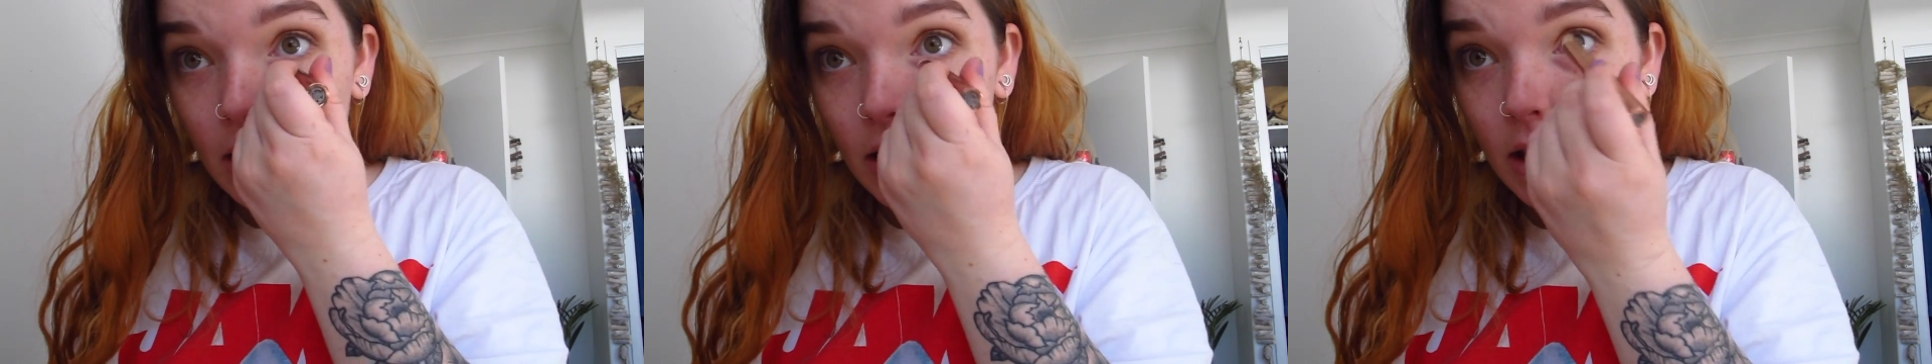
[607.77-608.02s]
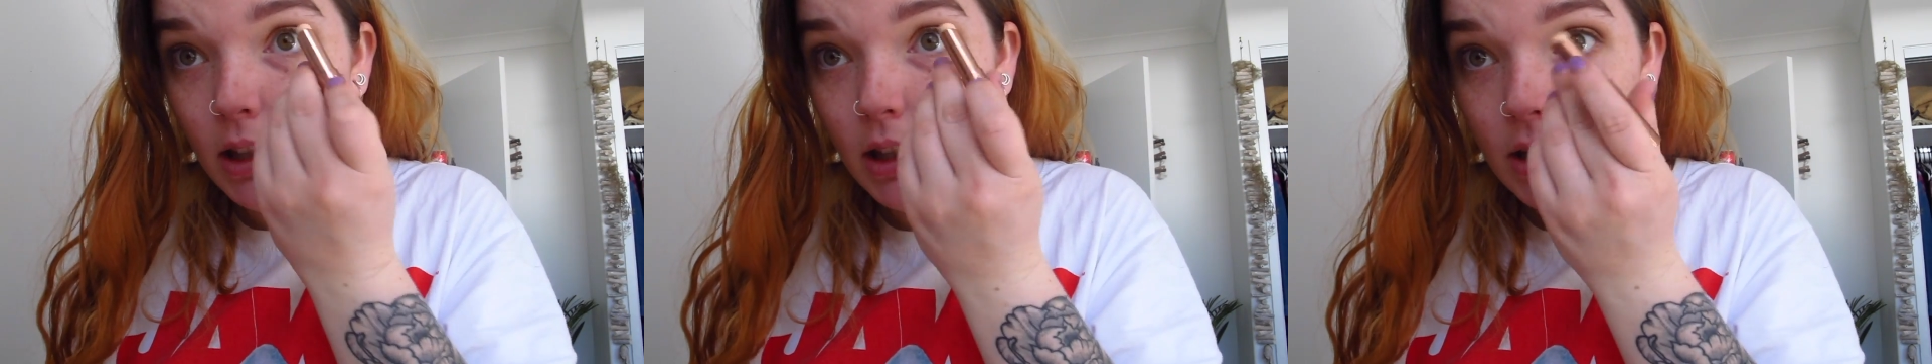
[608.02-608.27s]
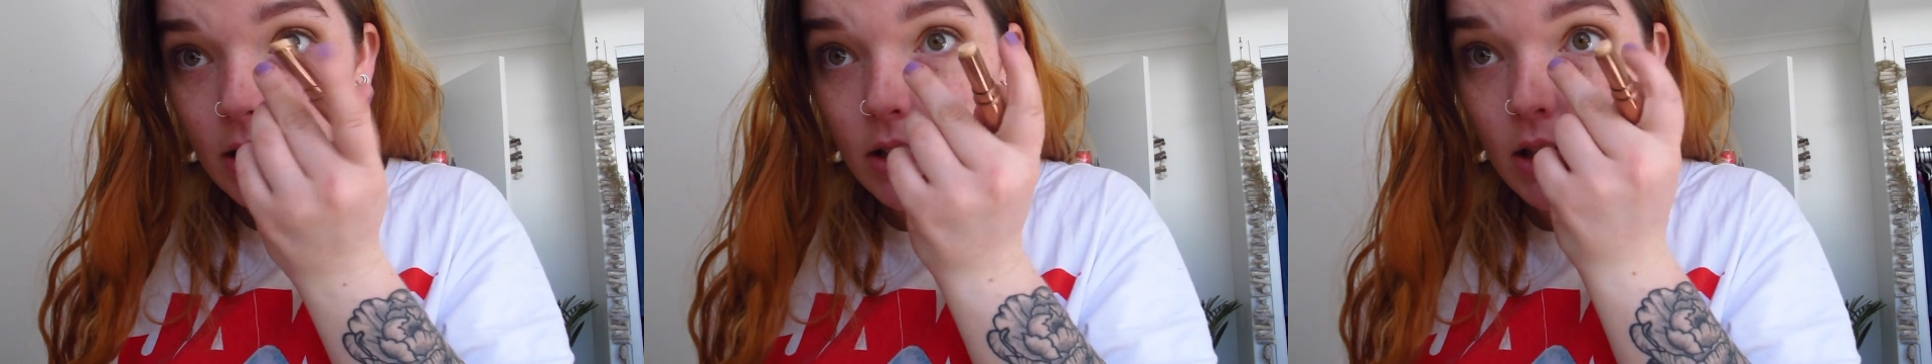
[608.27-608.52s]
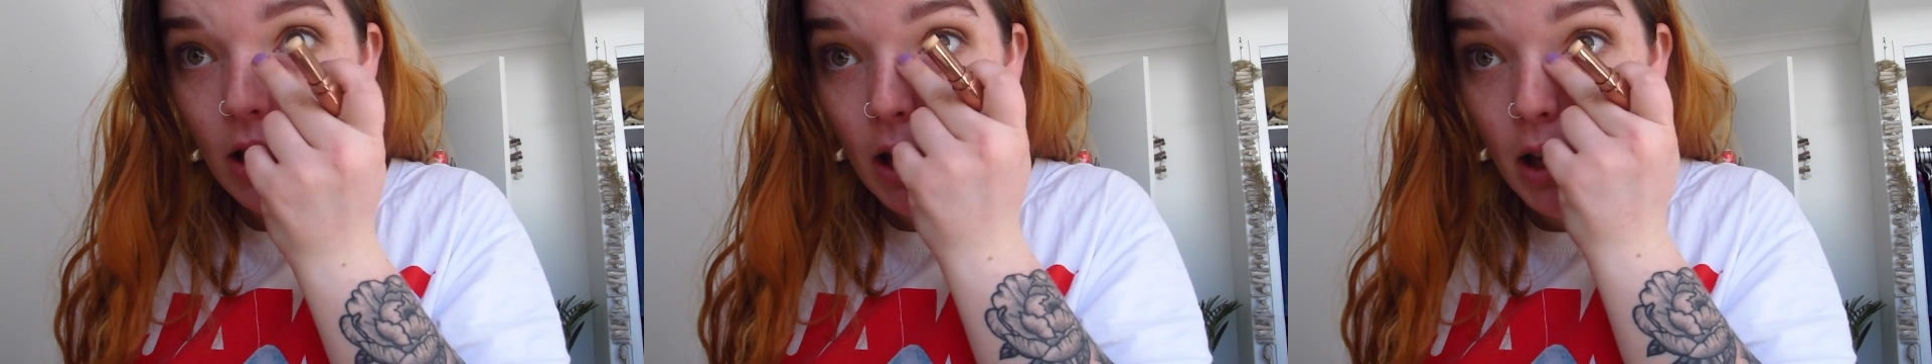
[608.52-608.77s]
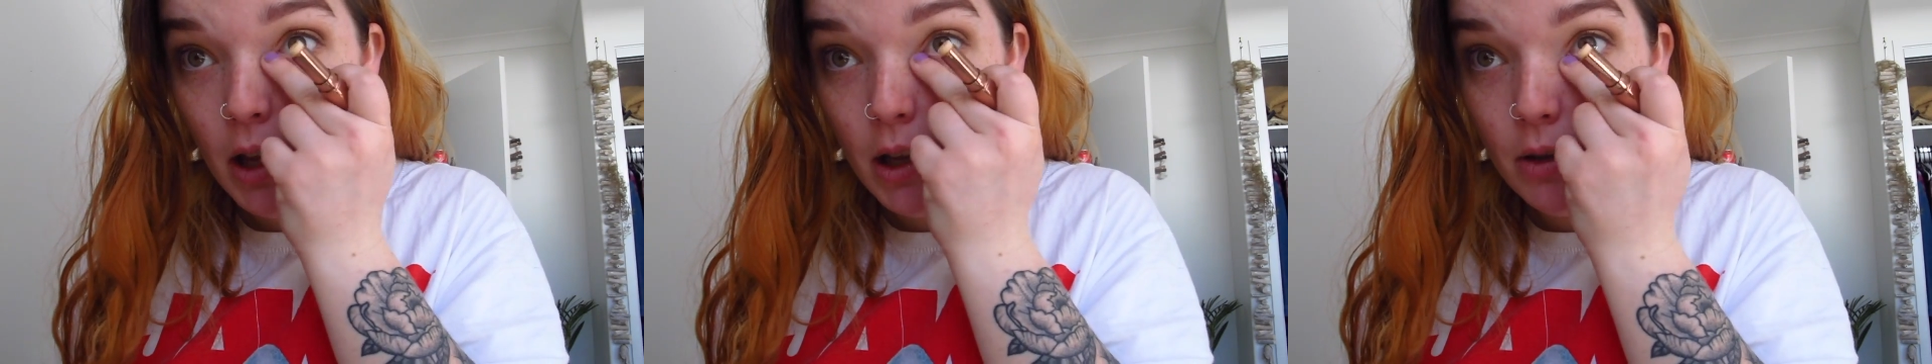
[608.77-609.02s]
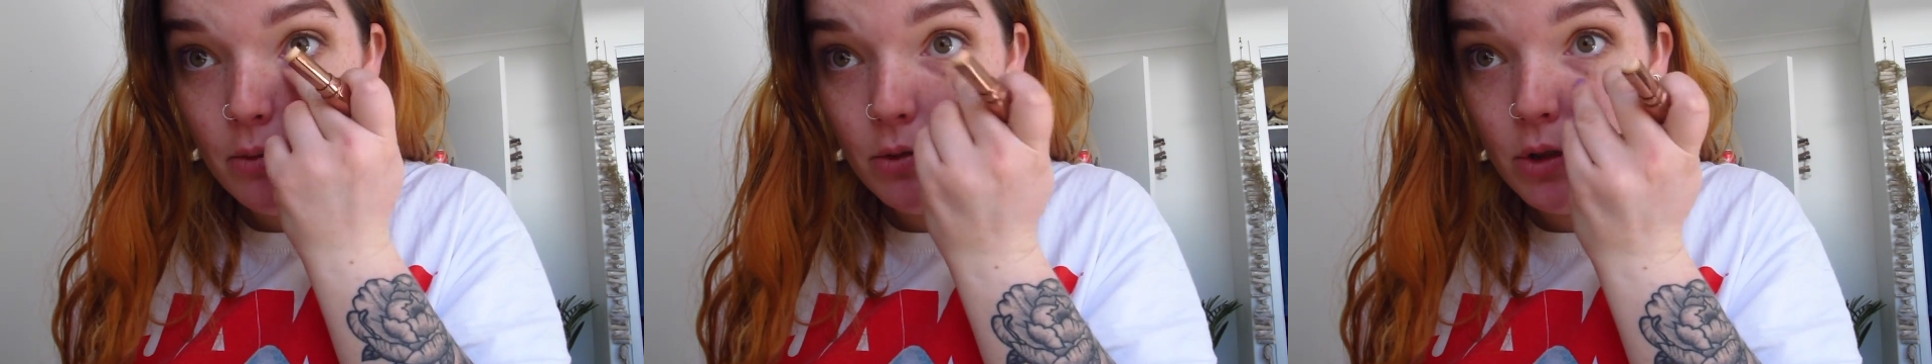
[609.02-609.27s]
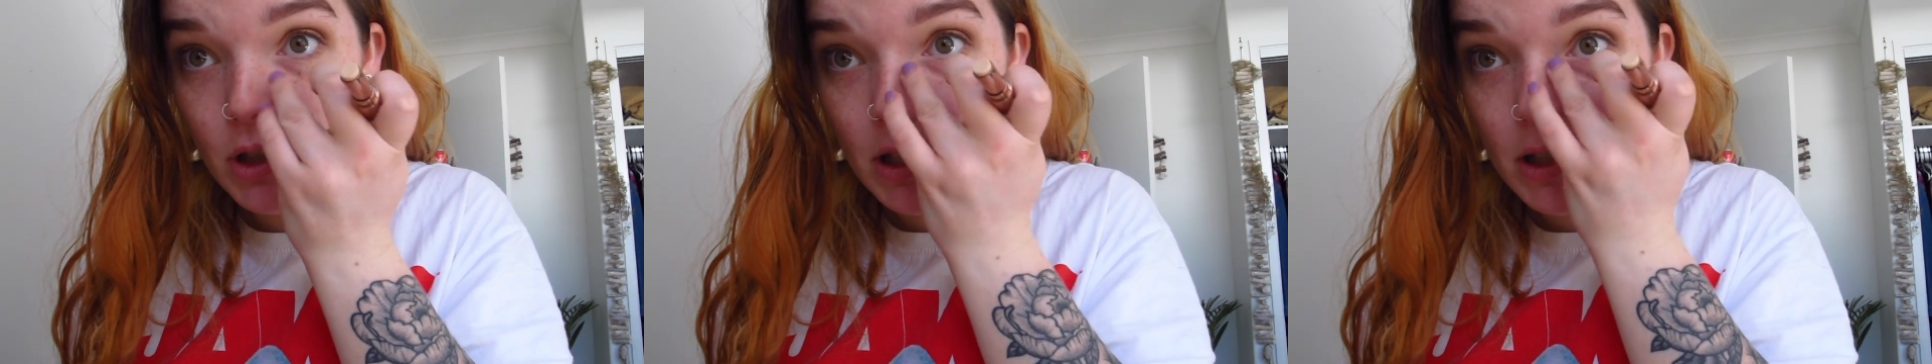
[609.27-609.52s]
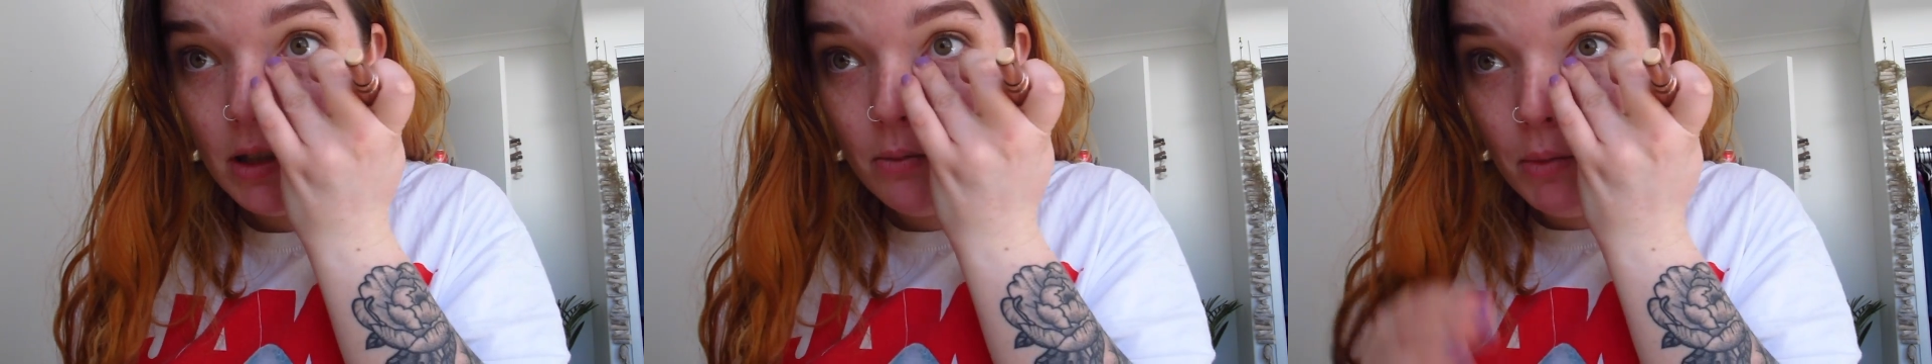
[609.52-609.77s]
and I will
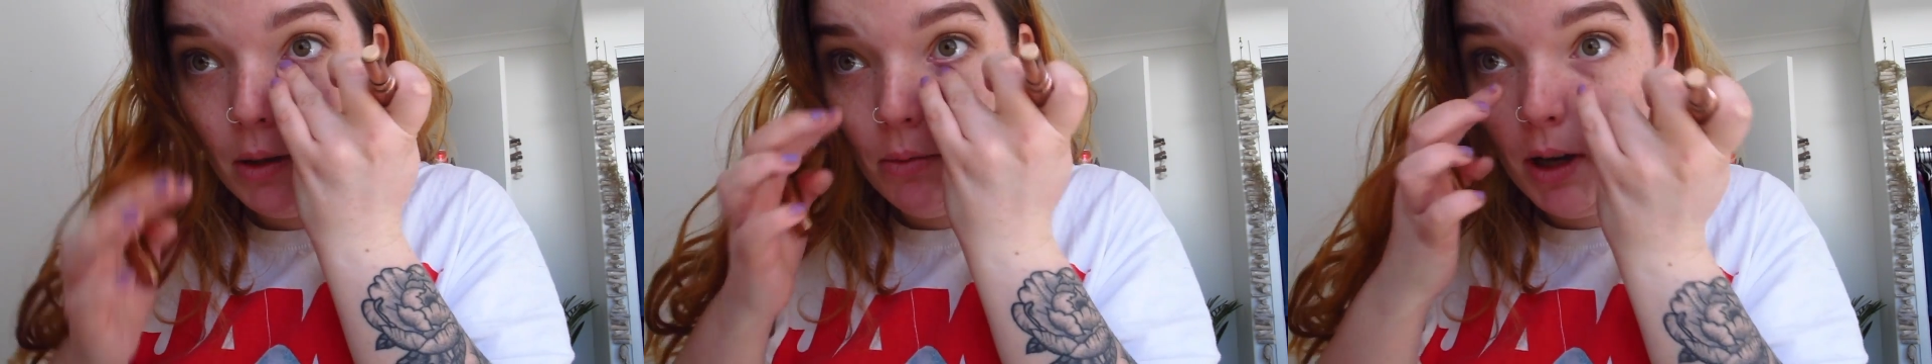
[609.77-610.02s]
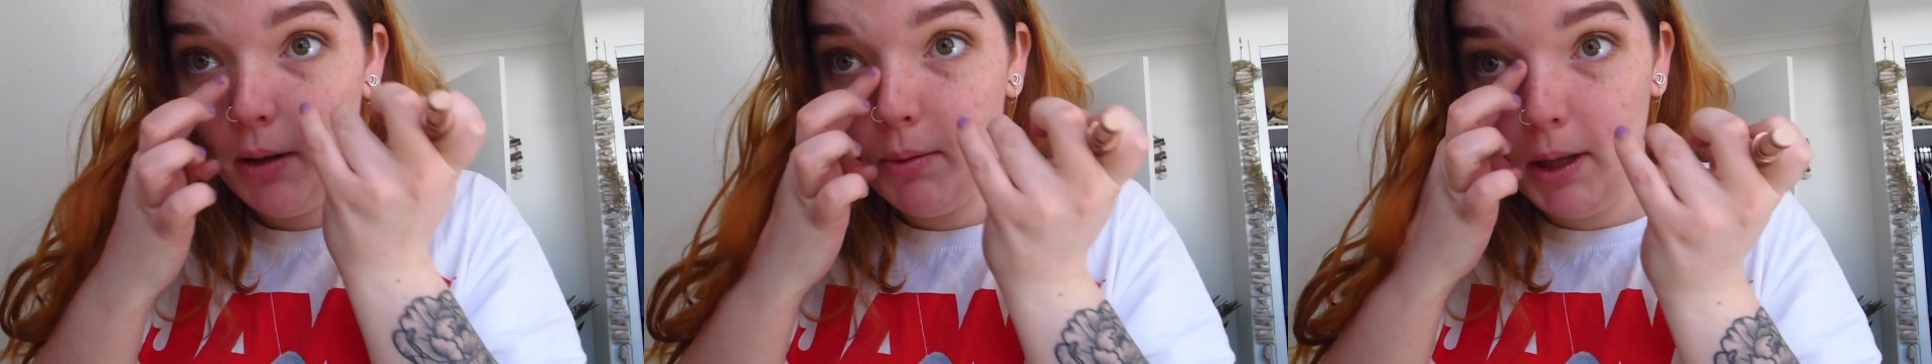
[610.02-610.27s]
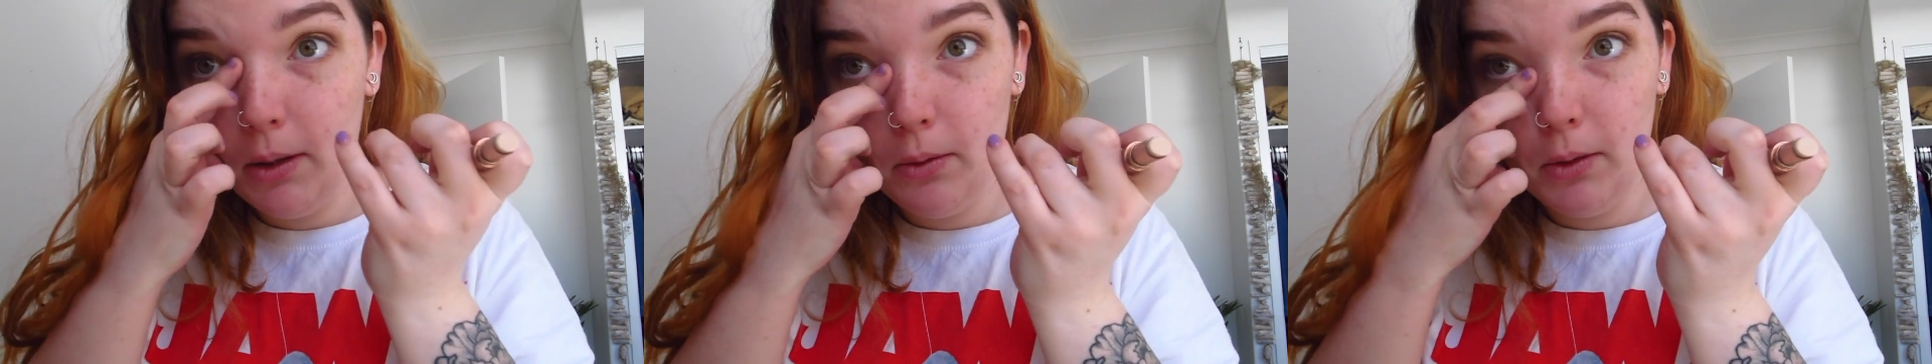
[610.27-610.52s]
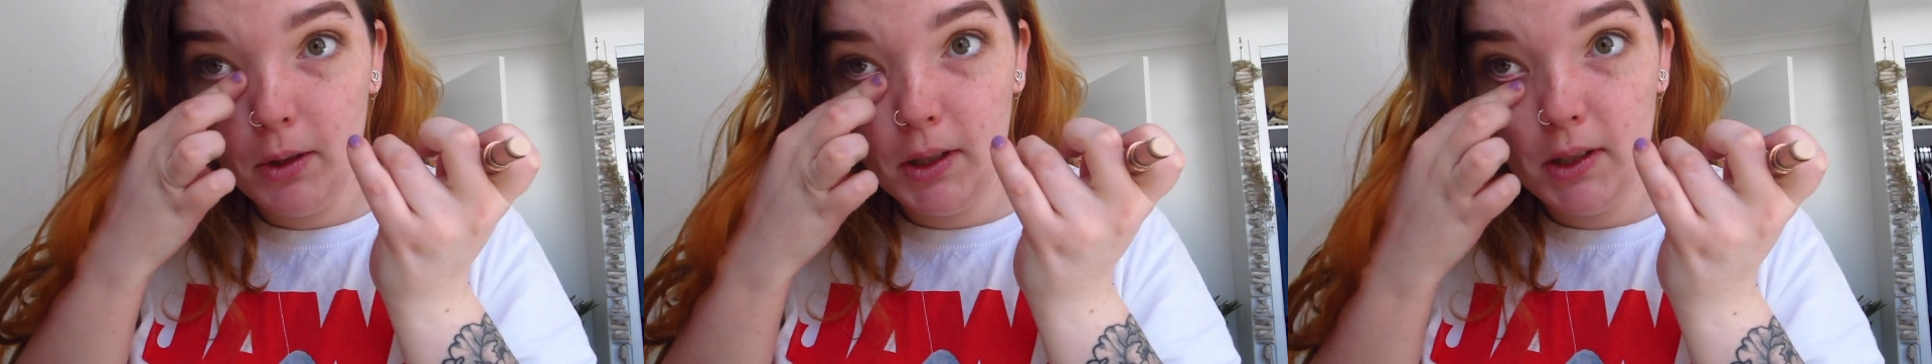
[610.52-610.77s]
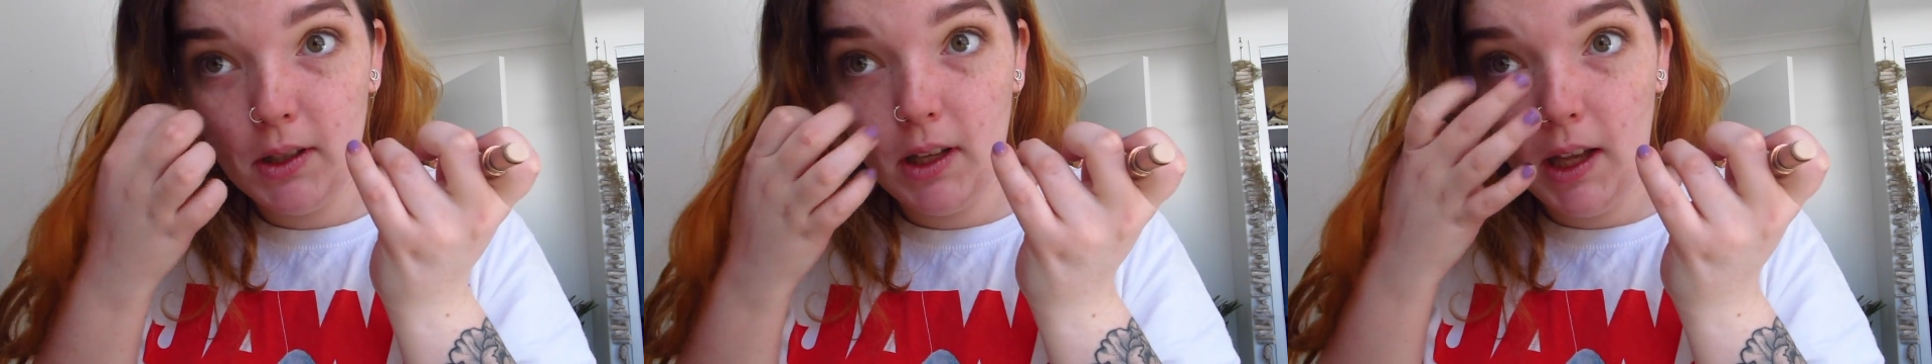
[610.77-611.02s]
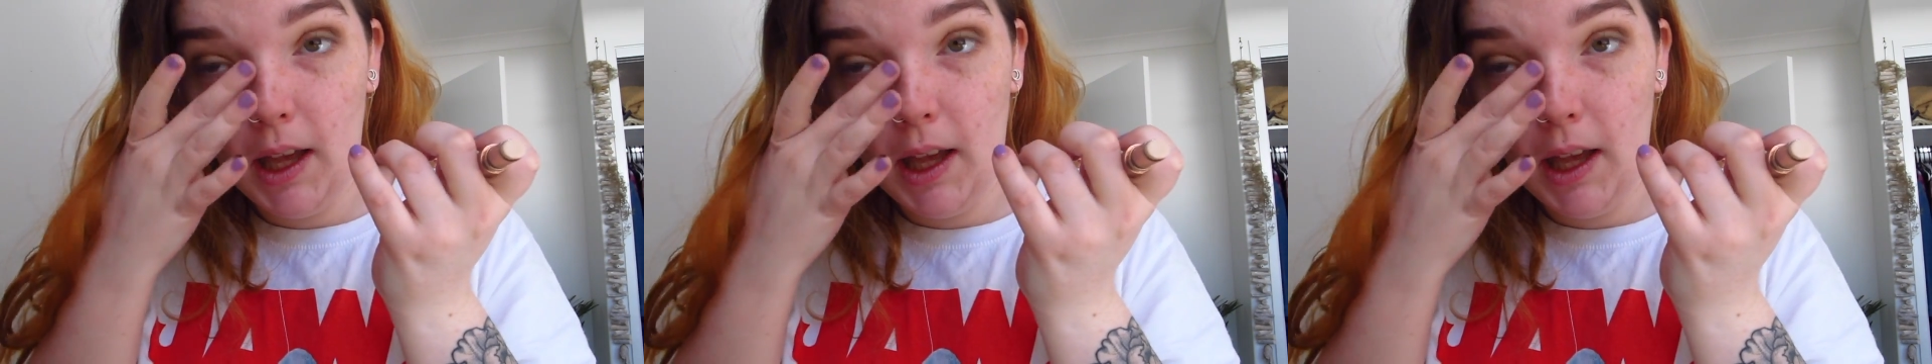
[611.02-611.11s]
just be wiping all this